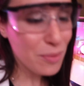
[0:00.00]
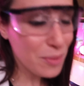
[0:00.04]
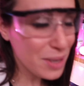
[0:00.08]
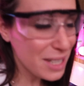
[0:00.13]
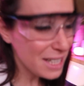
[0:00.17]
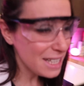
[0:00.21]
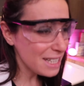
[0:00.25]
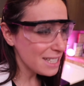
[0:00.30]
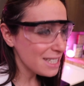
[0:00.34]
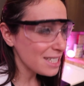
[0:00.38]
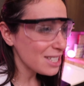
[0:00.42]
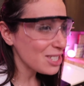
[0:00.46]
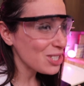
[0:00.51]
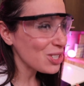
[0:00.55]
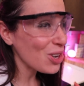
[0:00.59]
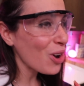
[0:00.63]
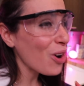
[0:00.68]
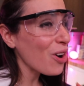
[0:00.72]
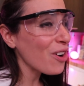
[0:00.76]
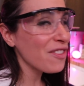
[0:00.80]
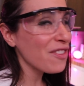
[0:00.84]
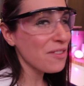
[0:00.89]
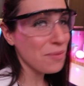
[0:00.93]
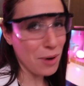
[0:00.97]
We need to
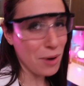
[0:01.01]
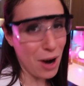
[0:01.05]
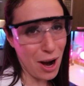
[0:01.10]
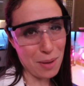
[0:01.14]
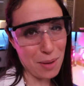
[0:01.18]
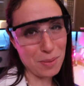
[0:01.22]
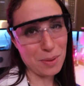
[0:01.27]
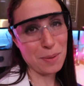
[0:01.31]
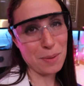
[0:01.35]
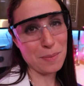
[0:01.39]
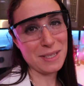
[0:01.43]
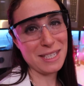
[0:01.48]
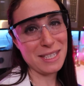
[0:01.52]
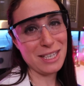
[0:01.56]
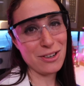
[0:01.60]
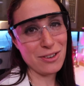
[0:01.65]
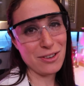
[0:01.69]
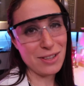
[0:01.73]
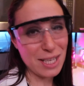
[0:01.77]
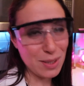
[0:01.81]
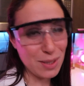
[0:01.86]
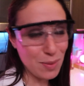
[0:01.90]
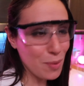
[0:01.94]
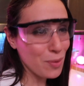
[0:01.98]
solve problems
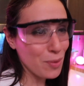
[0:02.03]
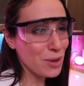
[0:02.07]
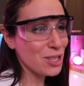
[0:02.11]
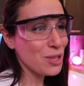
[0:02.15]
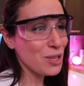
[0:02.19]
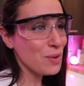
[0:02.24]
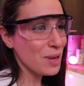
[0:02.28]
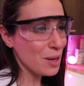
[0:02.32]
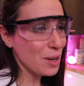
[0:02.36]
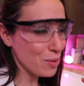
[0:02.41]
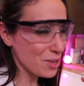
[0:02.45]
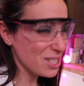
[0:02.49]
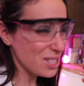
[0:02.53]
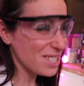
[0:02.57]
here. That's what we're doing. We're